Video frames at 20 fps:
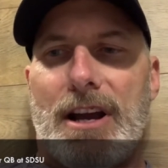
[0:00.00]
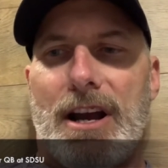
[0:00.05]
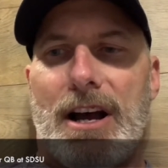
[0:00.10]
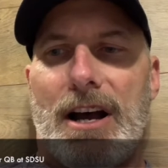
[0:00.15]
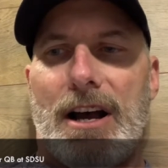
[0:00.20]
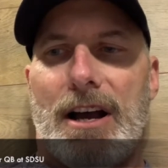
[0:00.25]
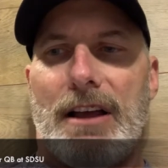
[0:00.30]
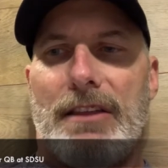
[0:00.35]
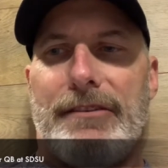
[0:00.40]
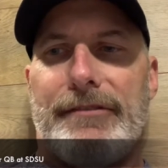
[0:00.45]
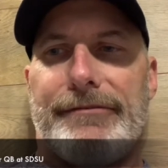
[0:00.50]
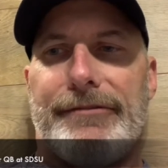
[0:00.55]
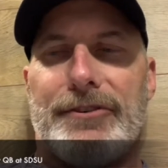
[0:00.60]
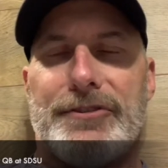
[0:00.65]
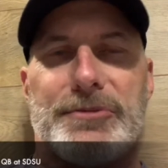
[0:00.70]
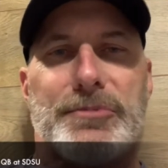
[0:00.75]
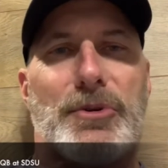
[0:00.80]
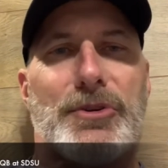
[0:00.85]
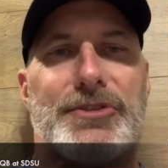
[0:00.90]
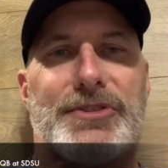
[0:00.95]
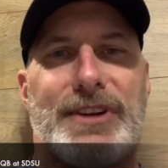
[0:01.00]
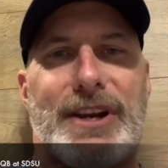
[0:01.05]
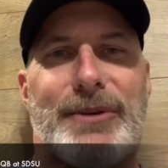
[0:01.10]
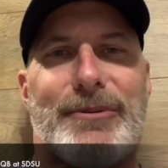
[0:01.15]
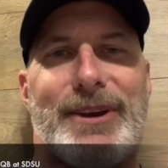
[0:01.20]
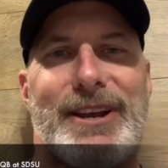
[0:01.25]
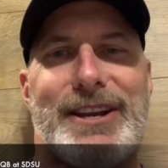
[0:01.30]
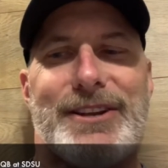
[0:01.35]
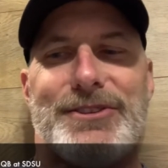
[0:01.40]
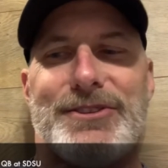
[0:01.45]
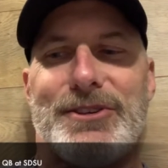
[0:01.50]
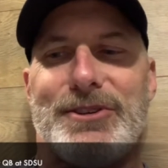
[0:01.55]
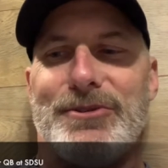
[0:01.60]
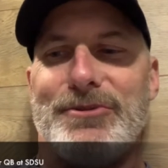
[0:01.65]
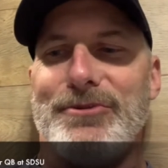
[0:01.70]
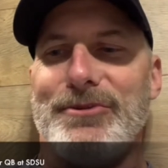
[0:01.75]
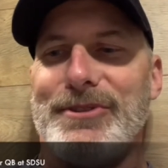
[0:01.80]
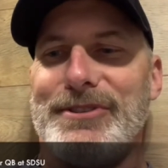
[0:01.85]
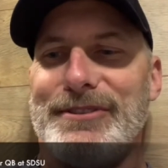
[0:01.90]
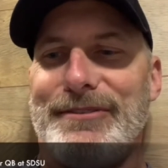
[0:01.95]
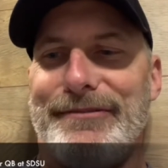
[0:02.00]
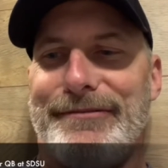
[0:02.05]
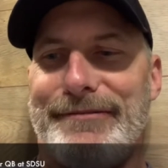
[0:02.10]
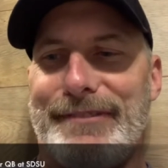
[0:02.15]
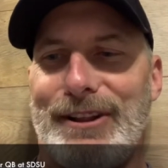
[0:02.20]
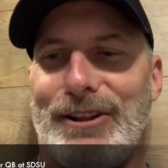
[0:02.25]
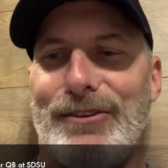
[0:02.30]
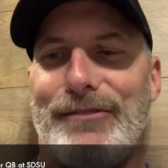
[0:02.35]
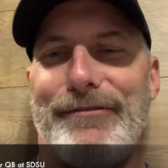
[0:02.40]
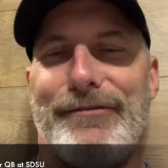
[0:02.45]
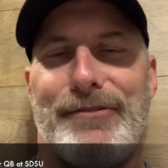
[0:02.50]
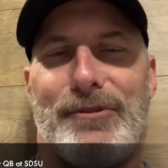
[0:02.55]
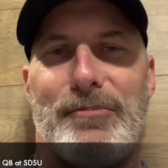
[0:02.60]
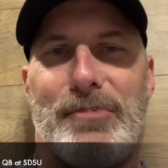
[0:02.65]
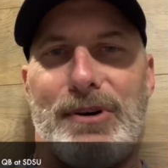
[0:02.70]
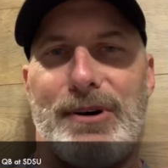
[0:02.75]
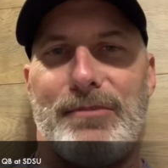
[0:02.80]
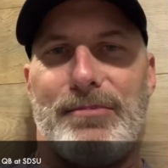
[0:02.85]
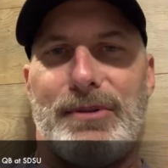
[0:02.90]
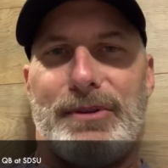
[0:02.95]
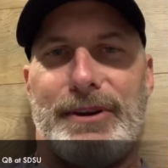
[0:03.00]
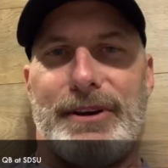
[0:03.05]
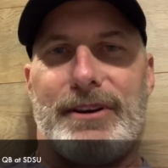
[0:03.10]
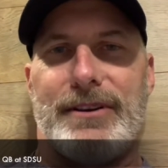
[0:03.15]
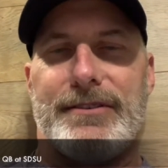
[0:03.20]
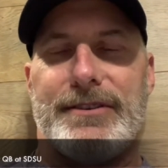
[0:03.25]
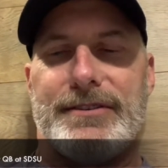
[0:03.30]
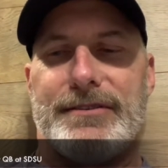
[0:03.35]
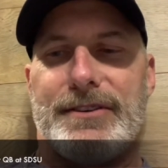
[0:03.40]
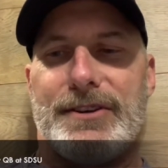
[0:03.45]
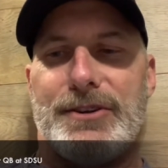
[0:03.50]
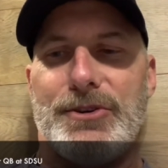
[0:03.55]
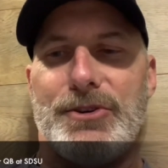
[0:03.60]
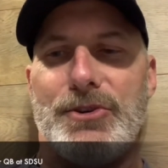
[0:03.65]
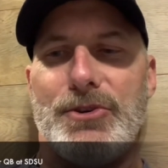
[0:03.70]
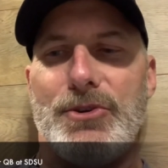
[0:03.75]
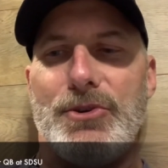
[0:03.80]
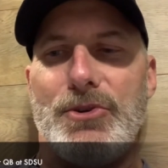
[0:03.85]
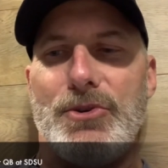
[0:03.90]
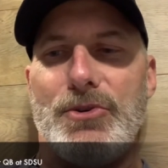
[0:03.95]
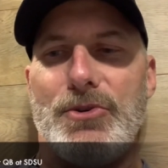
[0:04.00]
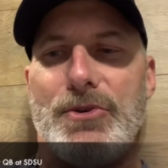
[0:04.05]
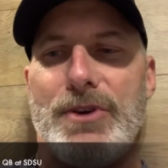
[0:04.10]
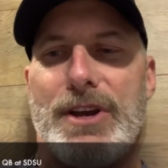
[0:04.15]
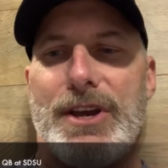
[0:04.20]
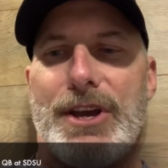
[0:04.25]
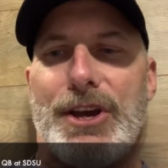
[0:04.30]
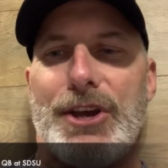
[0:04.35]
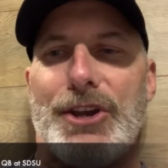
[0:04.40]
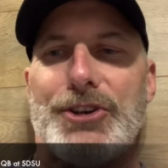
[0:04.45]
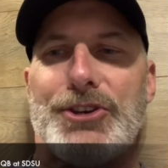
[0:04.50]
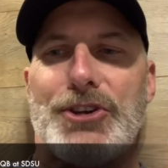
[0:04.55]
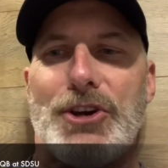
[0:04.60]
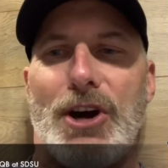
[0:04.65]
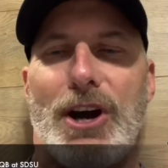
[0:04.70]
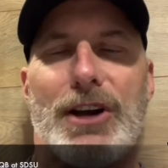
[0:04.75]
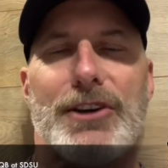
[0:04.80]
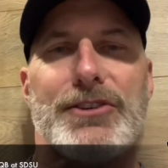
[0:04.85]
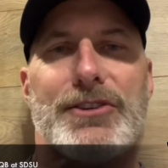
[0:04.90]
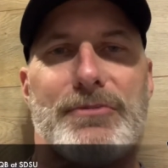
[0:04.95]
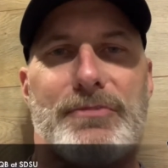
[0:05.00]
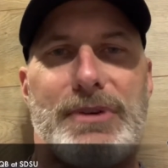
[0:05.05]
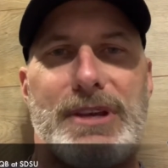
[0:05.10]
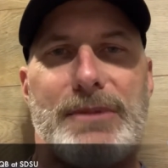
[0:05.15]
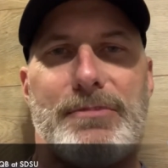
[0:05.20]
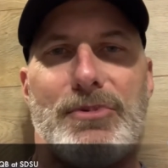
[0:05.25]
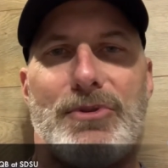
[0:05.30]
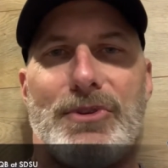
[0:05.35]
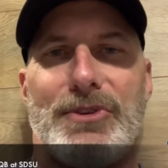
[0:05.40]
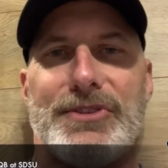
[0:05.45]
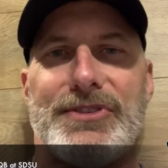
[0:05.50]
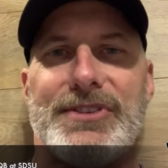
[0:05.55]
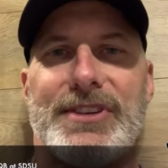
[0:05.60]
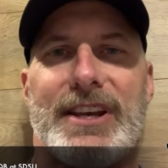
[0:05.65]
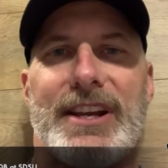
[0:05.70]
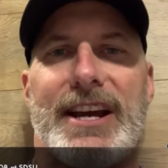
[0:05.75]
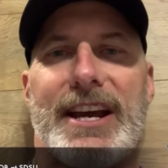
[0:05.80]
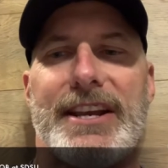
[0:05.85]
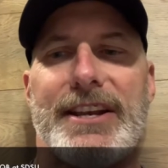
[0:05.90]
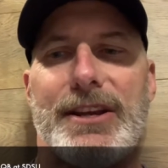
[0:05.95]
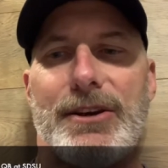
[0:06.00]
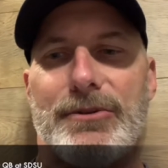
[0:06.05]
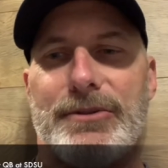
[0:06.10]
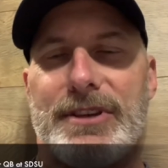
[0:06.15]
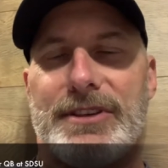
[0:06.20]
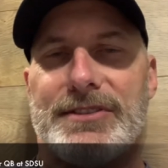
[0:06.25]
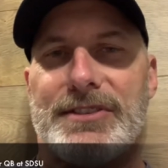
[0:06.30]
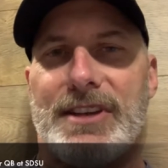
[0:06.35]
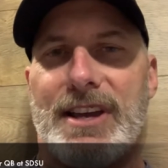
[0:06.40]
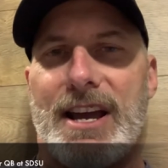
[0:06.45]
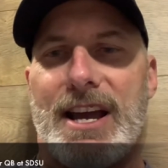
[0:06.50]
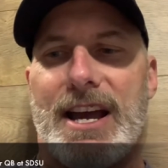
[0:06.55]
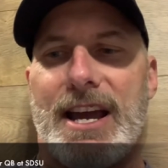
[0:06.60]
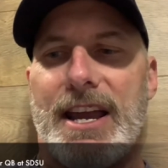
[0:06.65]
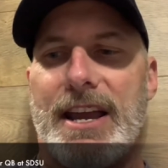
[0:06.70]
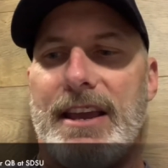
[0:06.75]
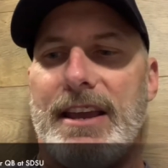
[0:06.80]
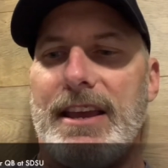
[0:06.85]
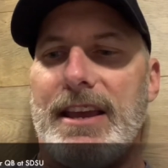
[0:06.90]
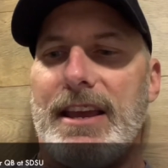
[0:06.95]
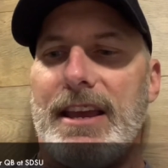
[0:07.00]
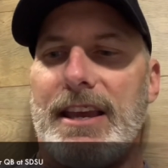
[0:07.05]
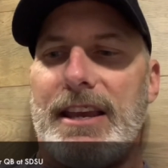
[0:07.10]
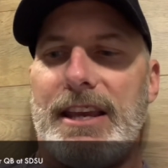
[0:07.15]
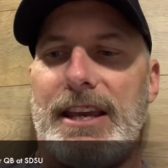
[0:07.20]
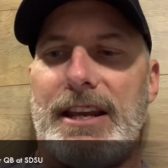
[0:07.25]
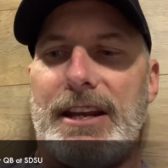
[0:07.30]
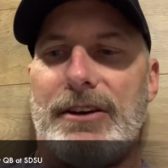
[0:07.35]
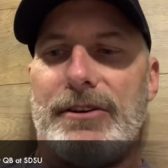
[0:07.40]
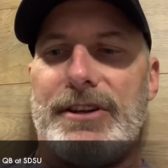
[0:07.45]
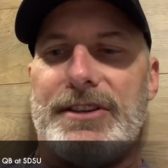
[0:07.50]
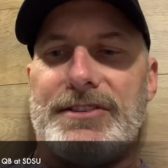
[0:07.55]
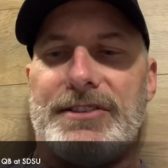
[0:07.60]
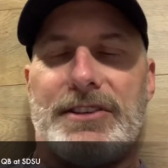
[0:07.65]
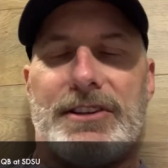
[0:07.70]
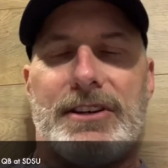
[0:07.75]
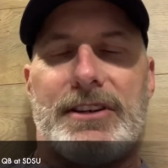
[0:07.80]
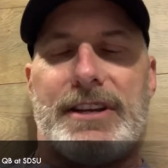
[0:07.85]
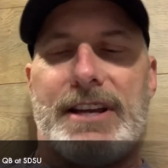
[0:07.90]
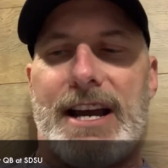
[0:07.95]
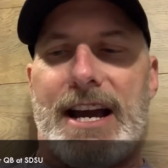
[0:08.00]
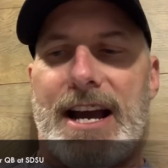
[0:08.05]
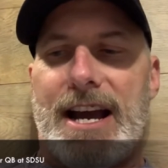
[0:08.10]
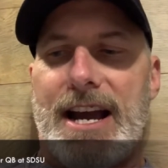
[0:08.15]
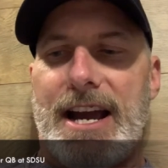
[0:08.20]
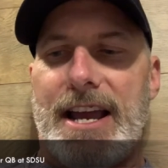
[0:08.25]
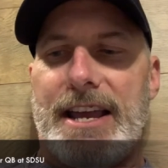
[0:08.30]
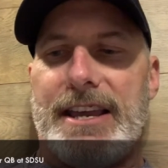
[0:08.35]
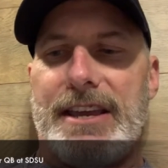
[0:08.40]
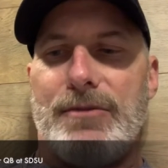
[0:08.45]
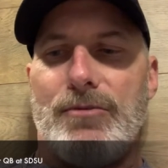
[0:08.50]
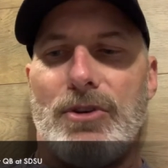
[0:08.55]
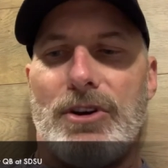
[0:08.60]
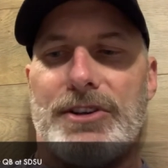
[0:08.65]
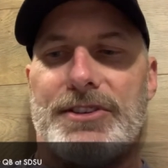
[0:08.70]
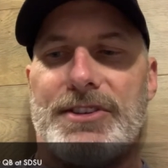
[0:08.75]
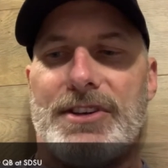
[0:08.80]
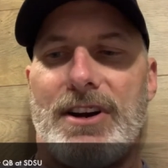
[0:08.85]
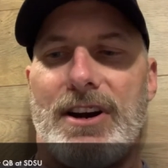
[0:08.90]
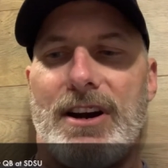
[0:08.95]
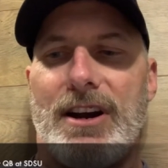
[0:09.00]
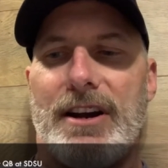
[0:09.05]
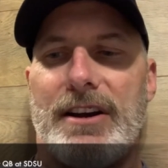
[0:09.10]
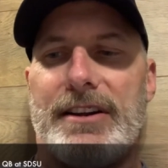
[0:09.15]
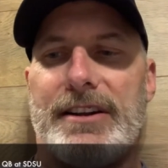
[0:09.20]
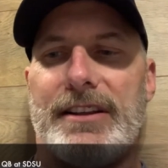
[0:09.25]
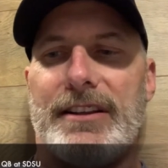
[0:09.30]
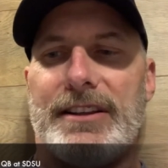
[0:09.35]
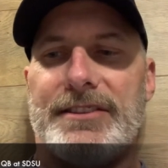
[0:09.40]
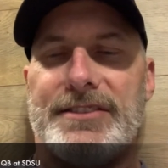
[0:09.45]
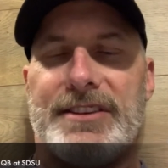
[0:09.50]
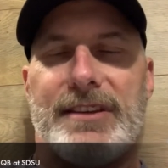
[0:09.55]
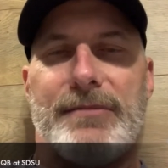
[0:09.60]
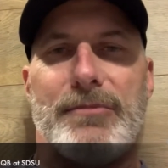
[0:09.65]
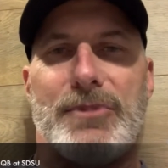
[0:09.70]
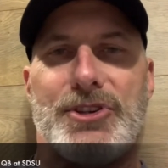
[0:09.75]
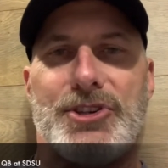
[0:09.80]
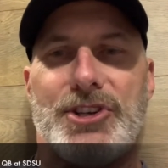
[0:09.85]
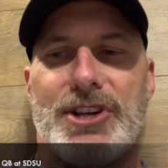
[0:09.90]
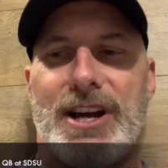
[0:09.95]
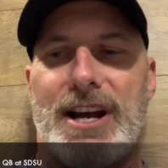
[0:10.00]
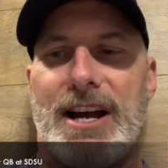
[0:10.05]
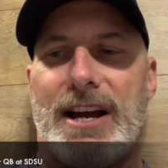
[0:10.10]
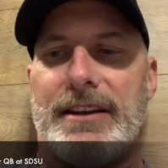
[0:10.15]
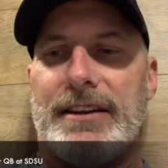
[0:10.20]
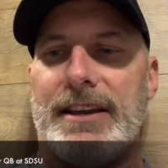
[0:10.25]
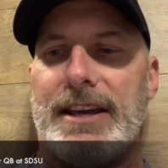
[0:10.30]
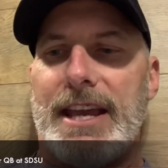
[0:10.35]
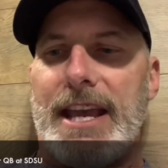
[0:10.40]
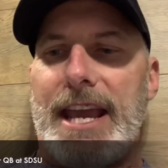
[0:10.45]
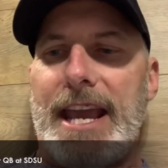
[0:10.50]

the first person I ran into was a fellow football player who talked to people and said, I know this guy, you know, he's a good guy, he works hard, let's give him a shot.